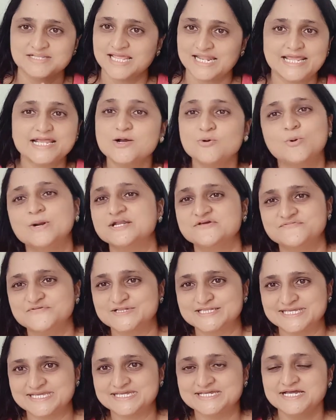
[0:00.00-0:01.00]
wonderful
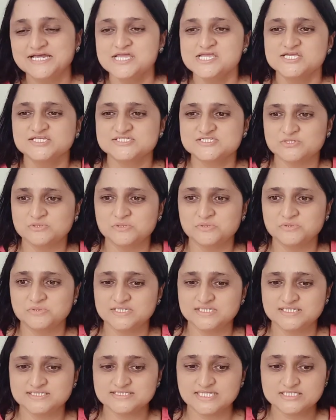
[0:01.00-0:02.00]
thing.
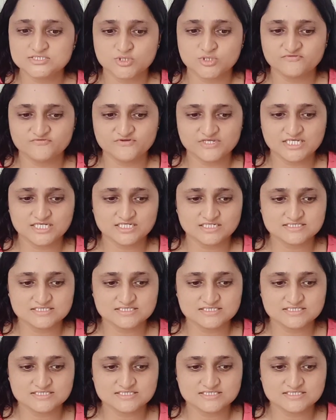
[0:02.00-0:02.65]
So that's what we